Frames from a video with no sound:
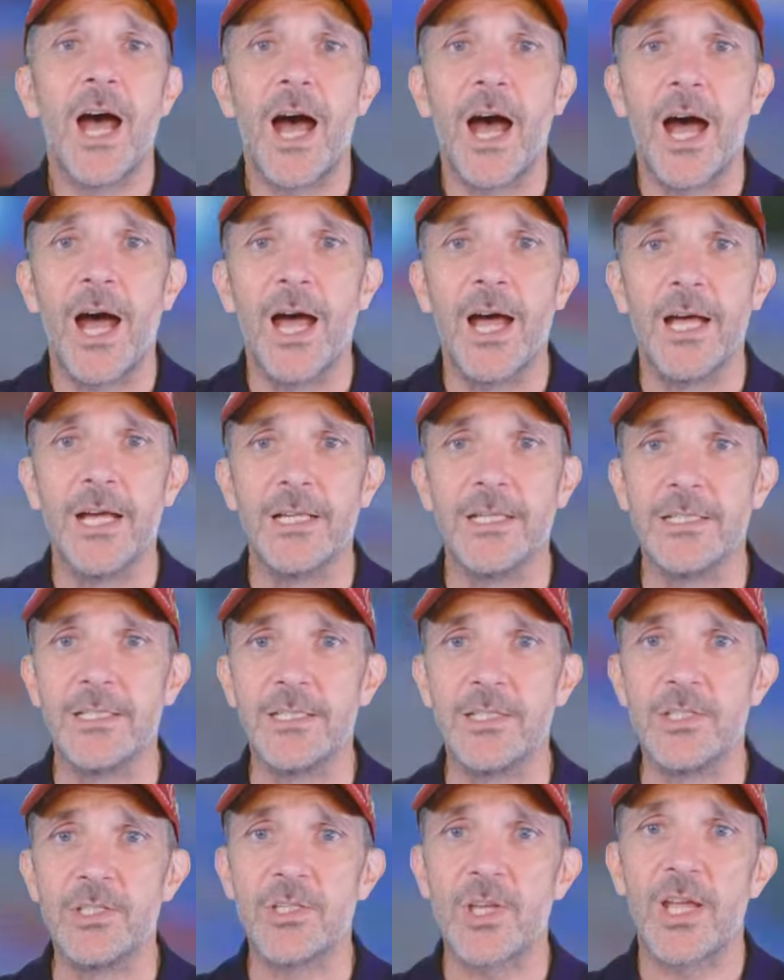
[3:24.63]

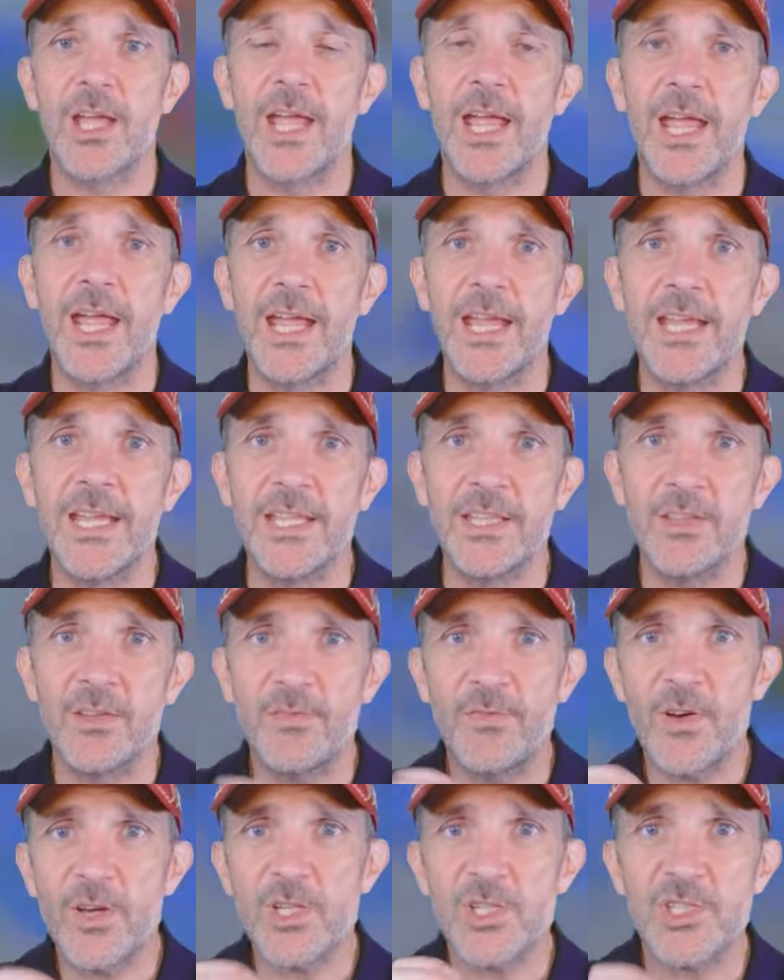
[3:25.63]
And the
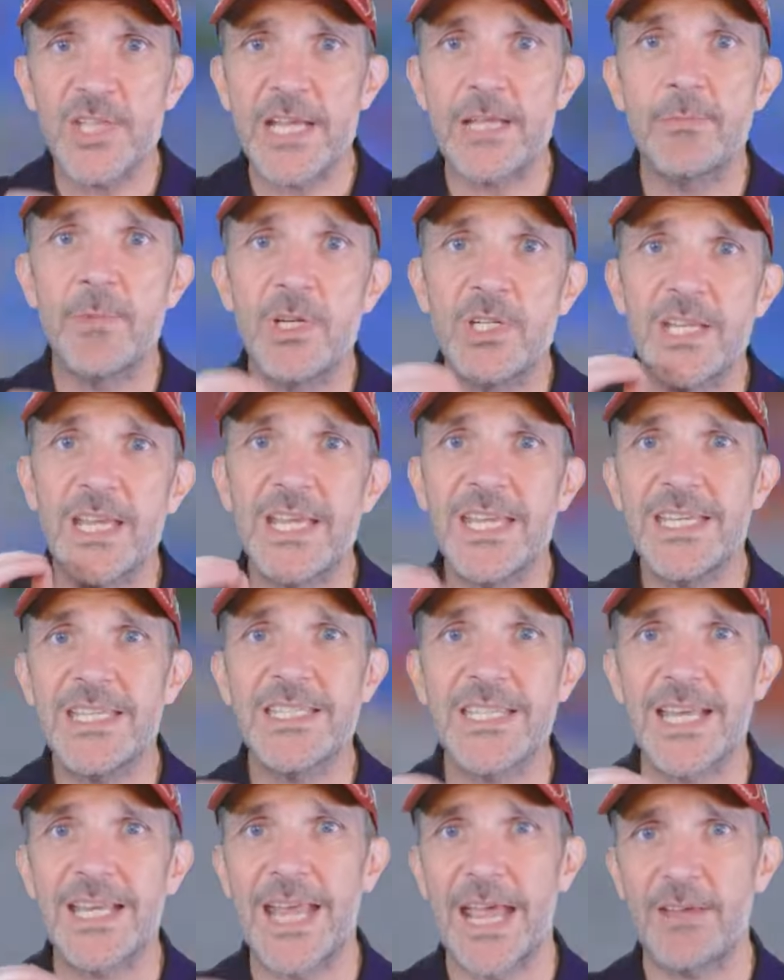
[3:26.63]
first segment
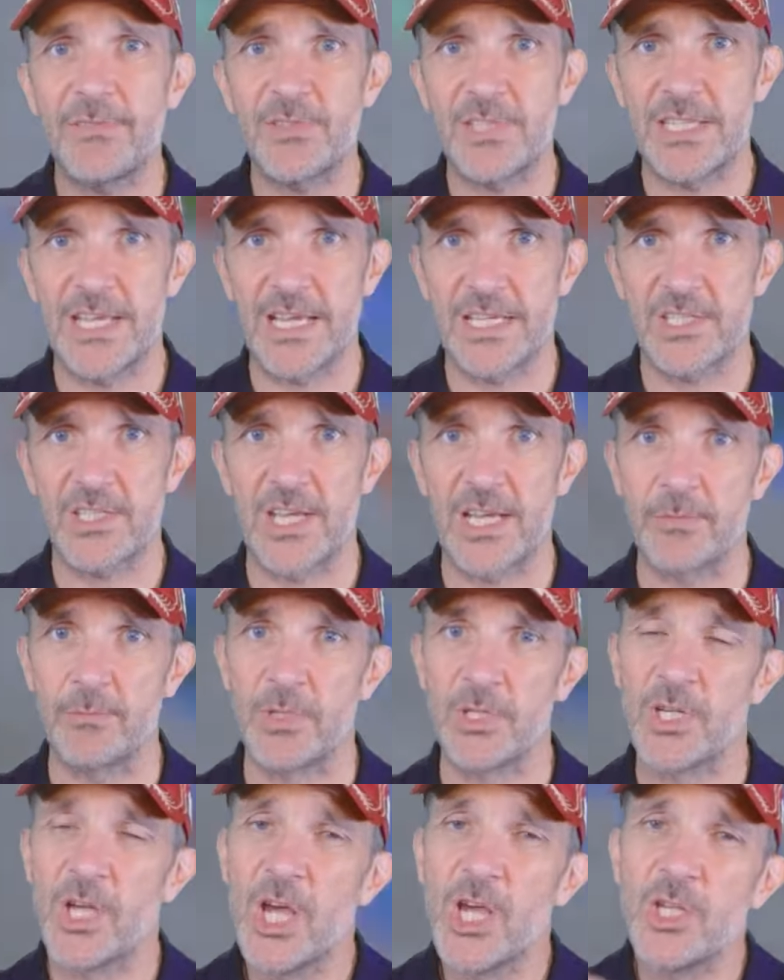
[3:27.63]
is an FTS
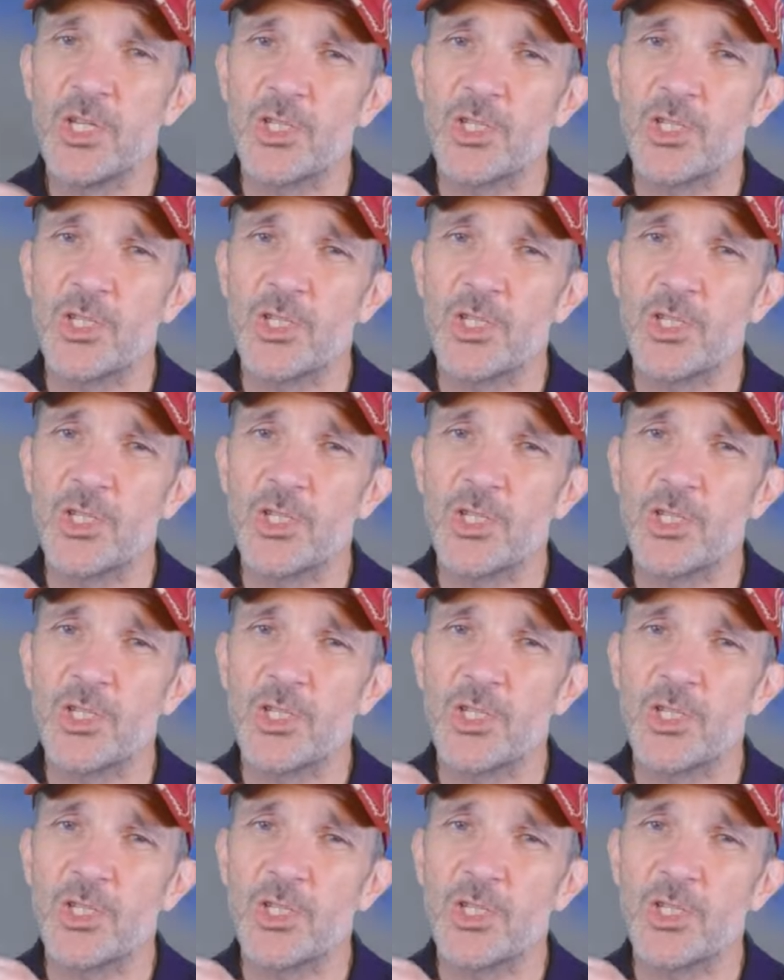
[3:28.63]
segment,